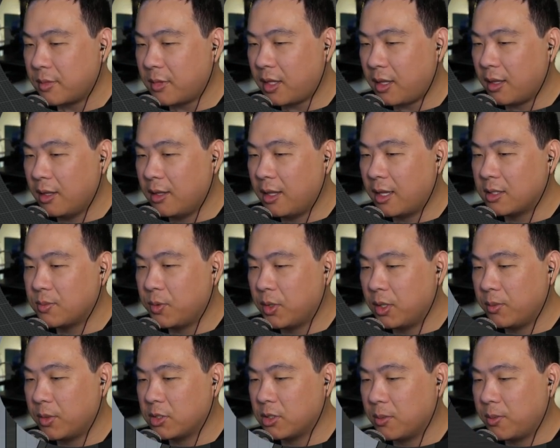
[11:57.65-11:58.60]
And that's
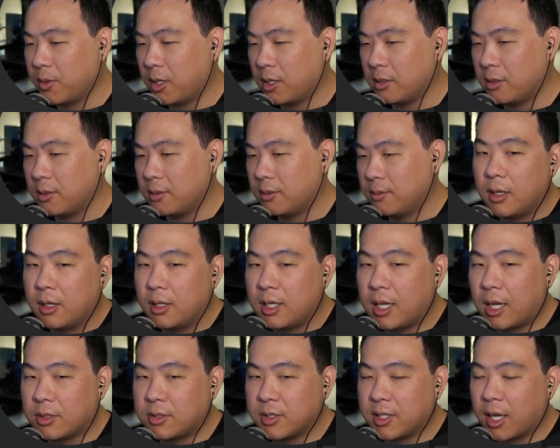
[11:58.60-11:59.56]
pretty much our part.
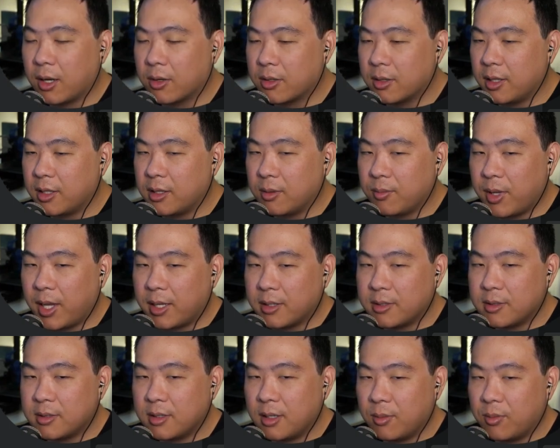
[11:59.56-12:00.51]
Now to calculate the
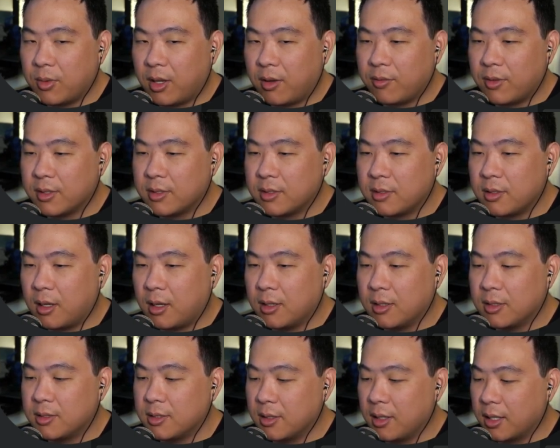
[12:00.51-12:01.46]
mass, I'm gonna have the
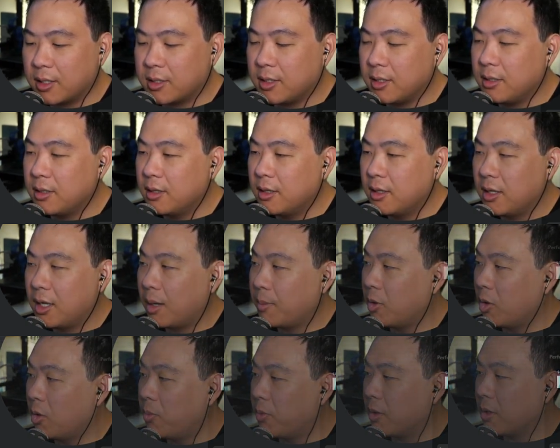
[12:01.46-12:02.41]
solid selected. I'm
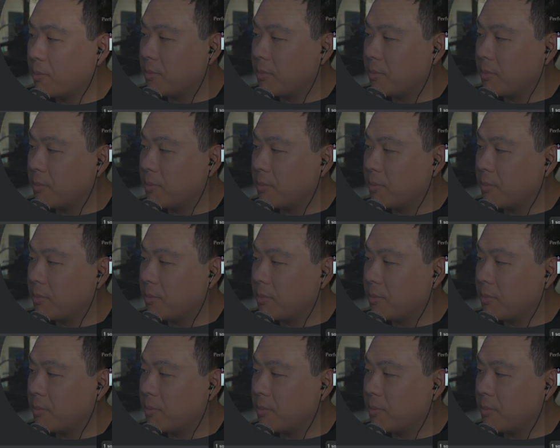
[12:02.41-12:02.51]
gonna open up